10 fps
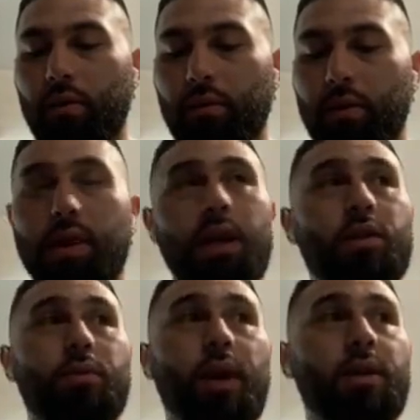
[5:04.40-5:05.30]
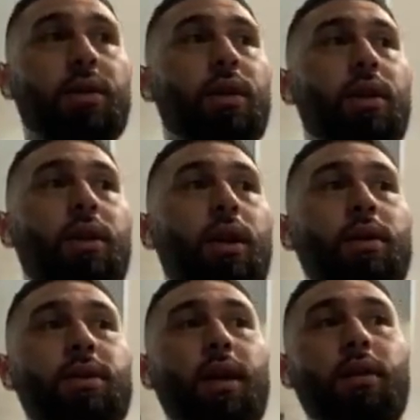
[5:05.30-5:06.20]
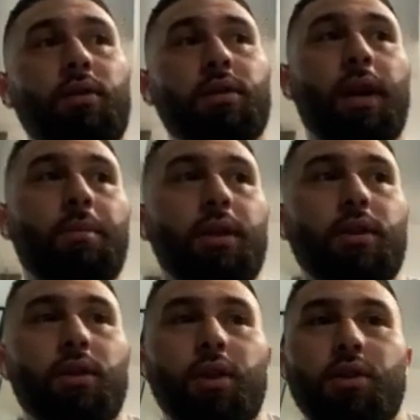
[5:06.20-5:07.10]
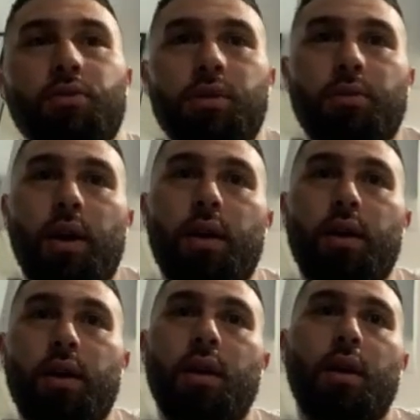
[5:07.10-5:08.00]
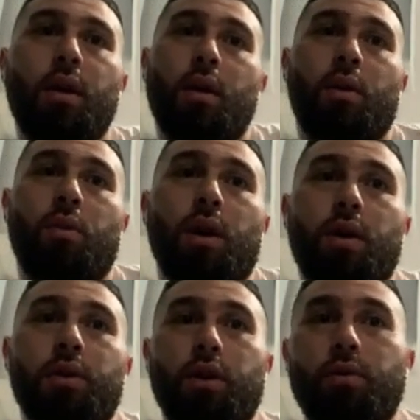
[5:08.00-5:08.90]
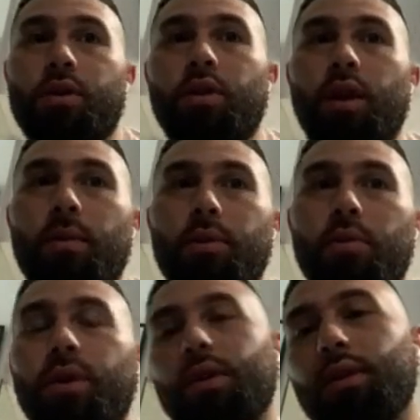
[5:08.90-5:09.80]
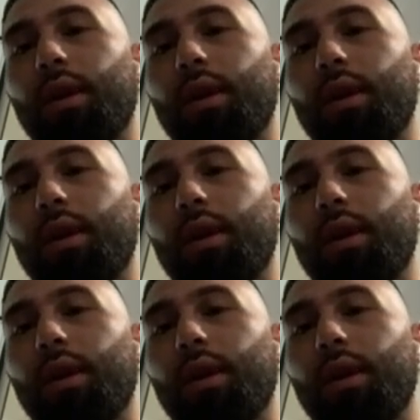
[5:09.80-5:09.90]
these guys are resting and taking their time to get their injuries right while, we're still able to win these